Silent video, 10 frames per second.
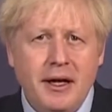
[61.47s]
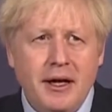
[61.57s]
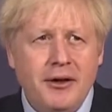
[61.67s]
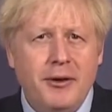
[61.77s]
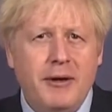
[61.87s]

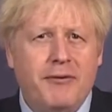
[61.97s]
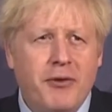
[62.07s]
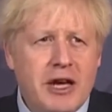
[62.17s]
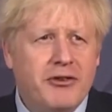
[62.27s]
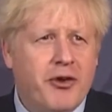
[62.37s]
doing
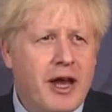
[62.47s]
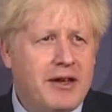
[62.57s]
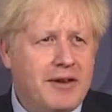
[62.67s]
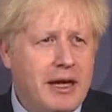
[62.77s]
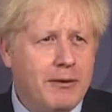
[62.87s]
free trade
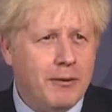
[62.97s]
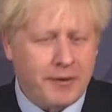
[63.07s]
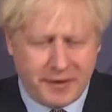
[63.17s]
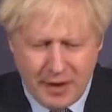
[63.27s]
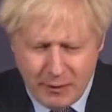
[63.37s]
deals with